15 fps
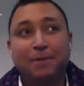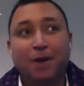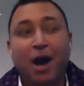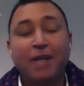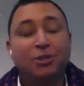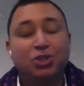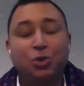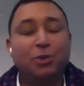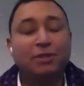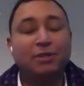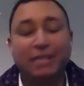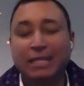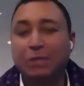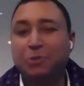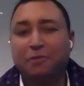I enjoy
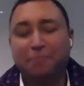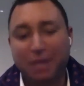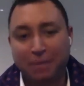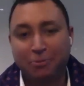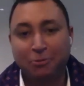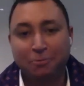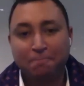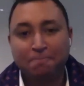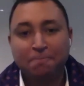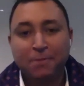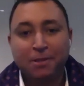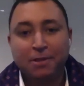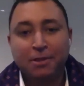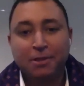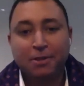dealing with people.
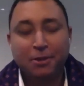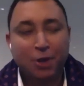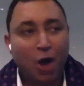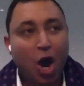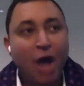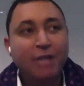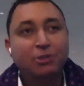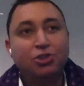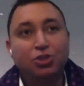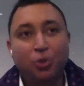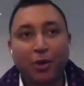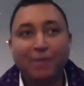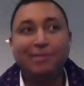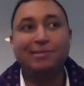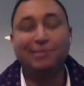You know, I
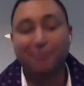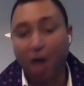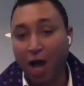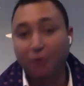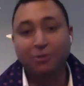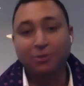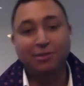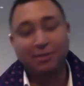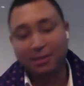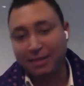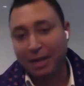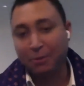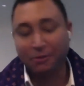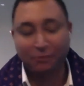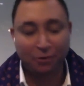enjoy, I could sit
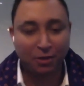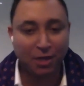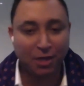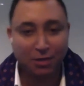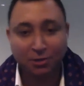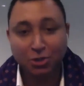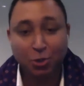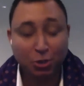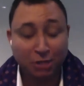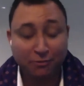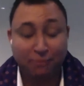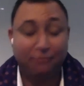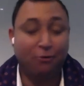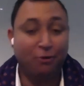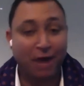down with you here and talk to you for
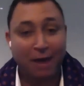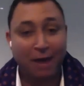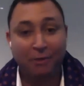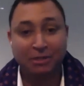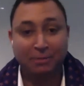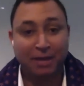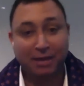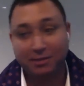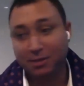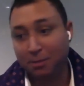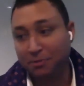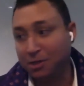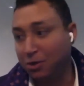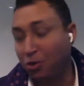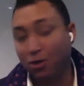four hours about
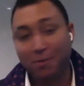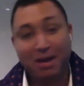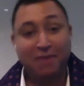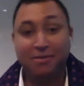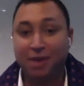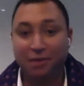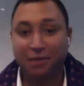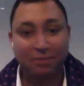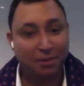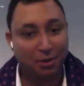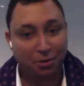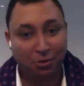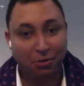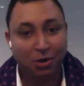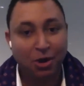something or about nothing at
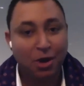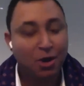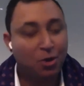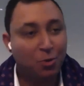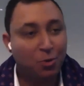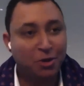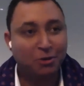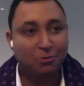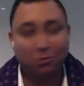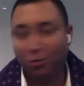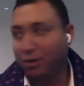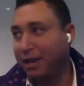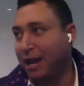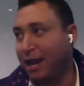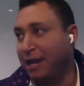all. We could
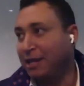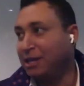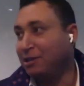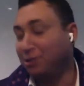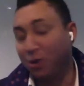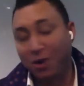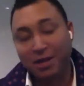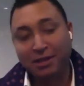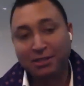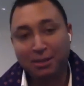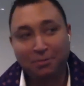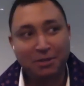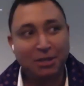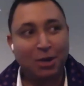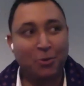walk out of here learning
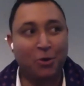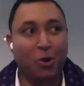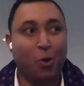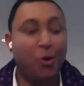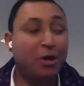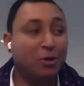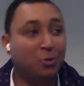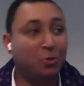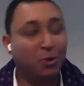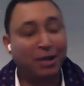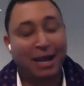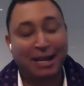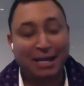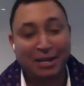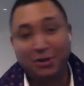something, or, or we could walk out
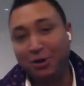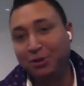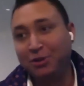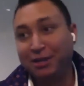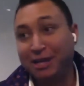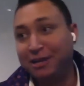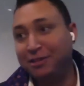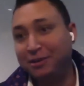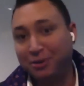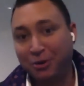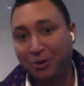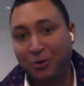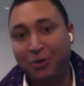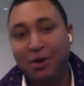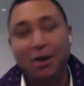of here not learning anything at all.